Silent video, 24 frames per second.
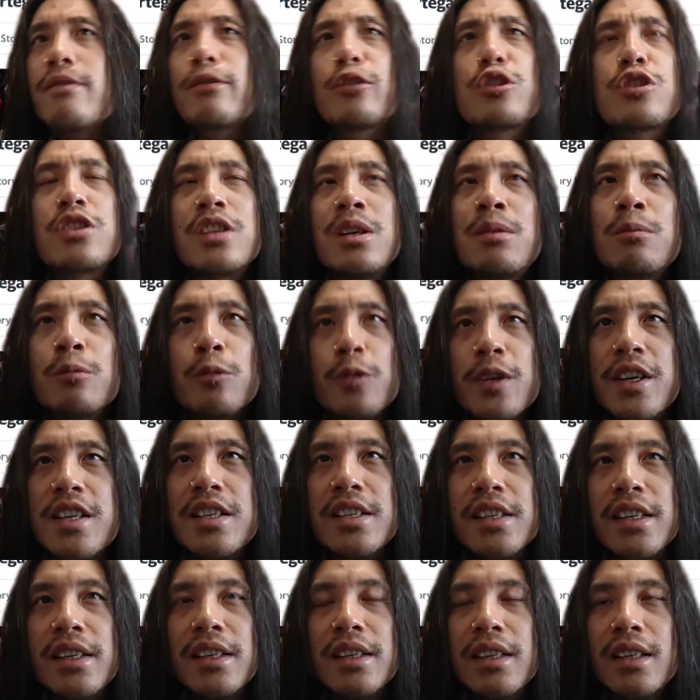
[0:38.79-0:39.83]
for some
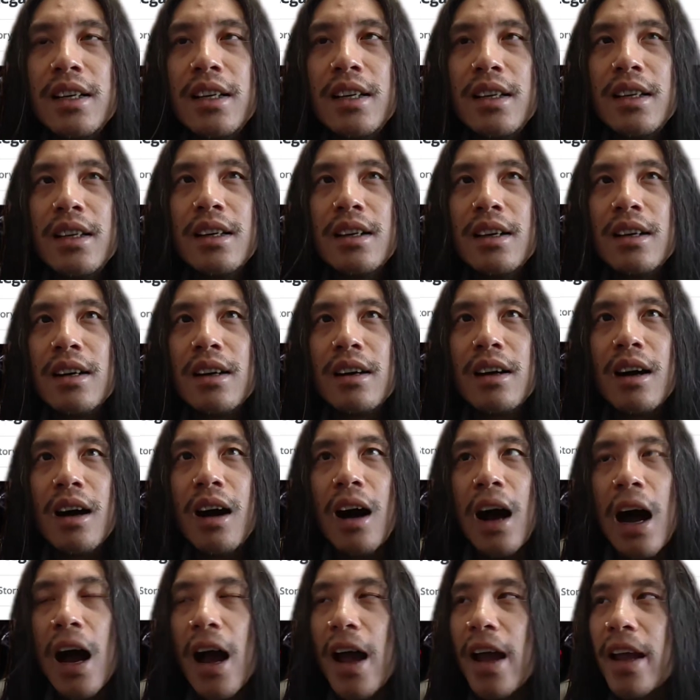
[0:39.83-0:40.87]
reason,
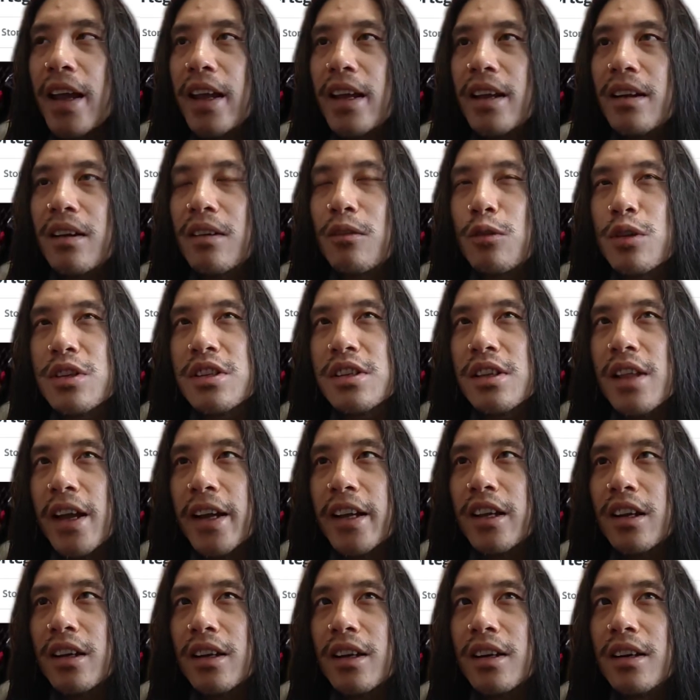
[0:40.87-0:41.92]
I was
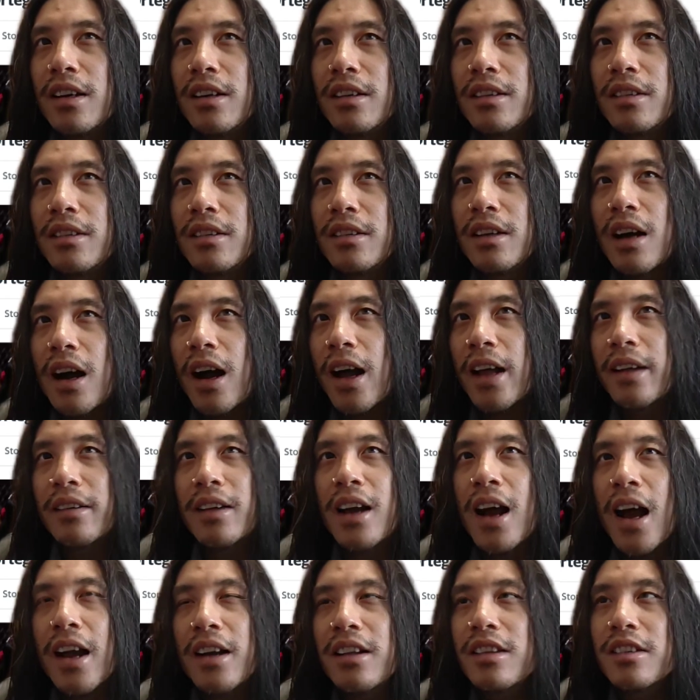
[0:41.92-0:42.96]
like, I
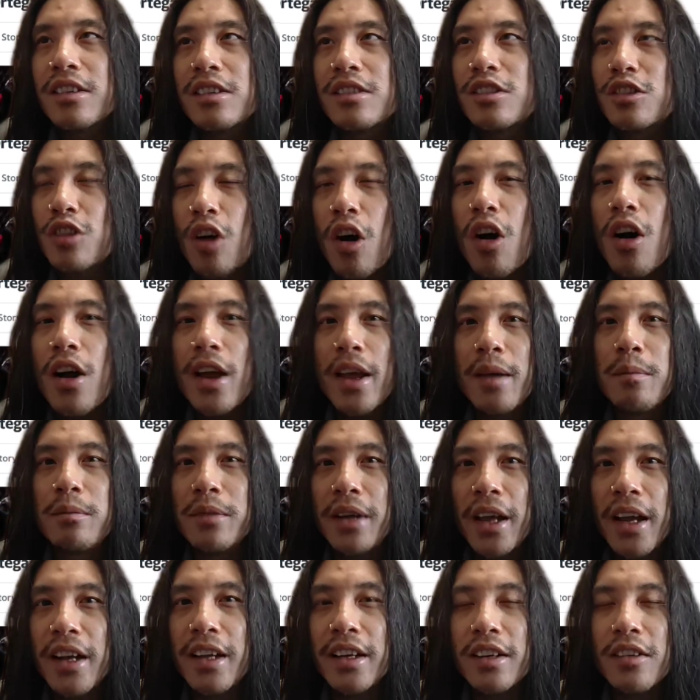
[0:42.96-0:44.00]
kind of saw him
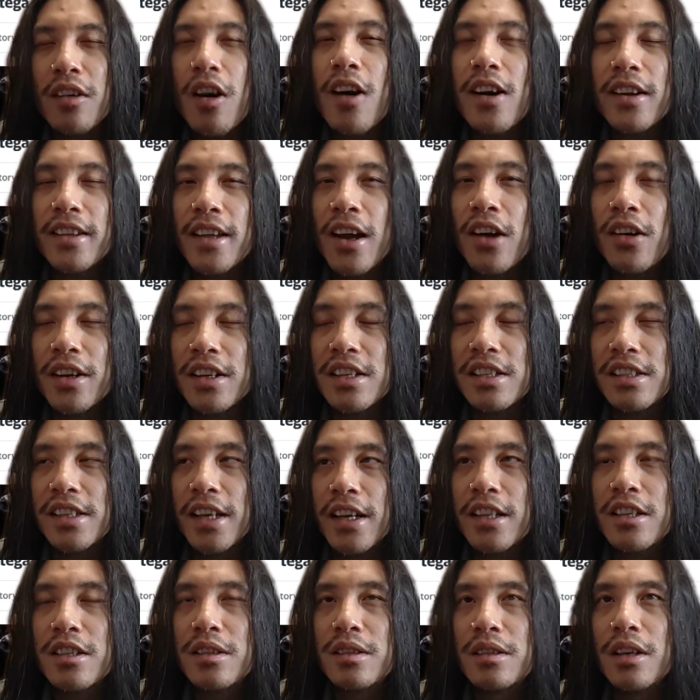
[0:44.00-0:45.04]
getting knocked out in a
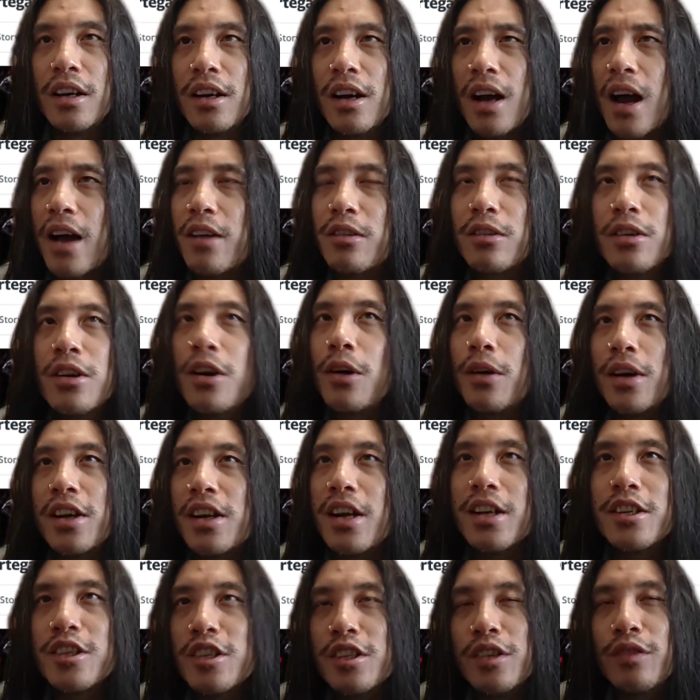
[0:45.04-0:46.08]
sense. I don't know.
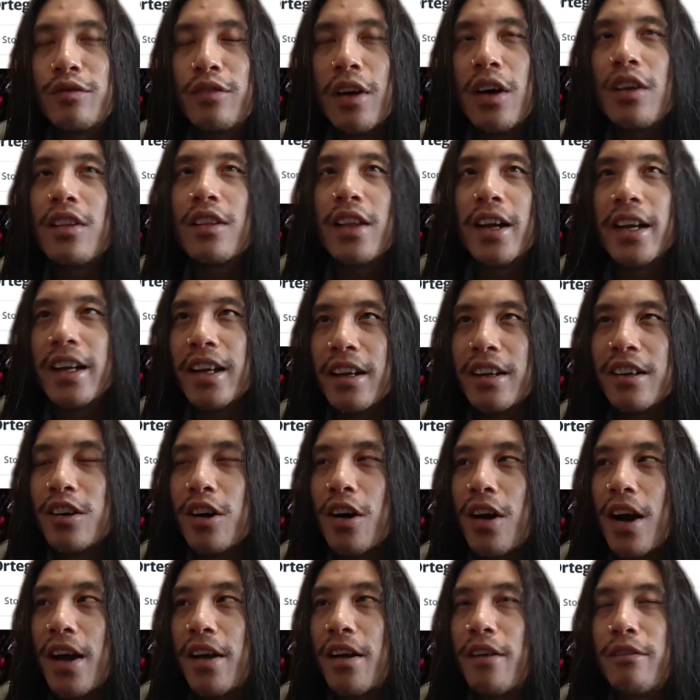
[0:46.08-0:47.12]
I just felt like it.
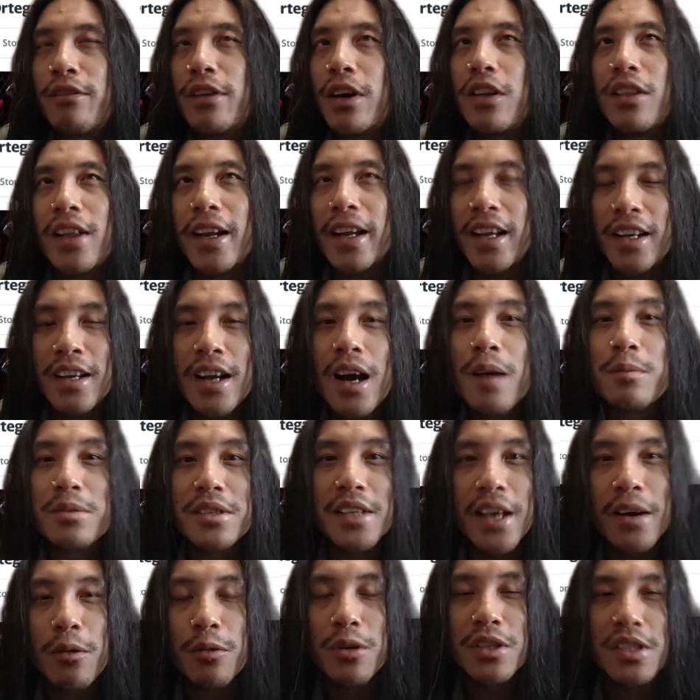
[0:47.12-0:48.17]
I felt like an
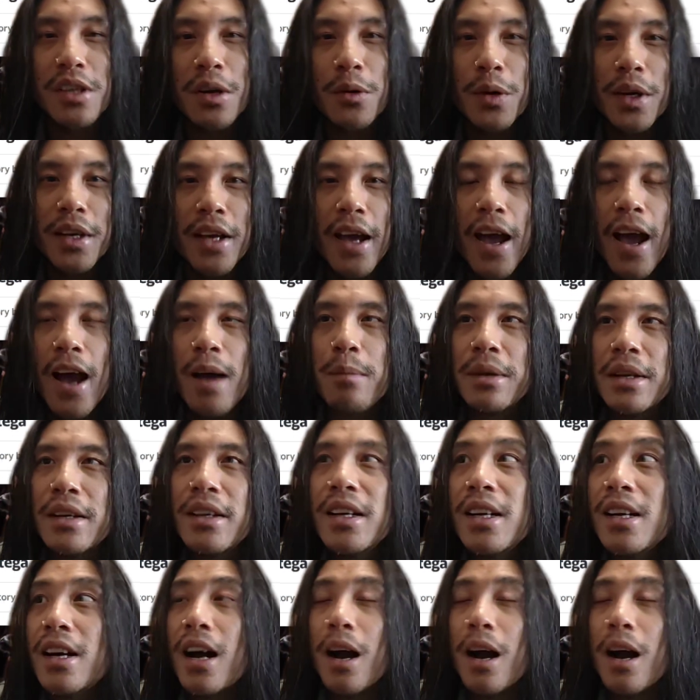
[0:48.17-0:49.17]
upset was going to happen.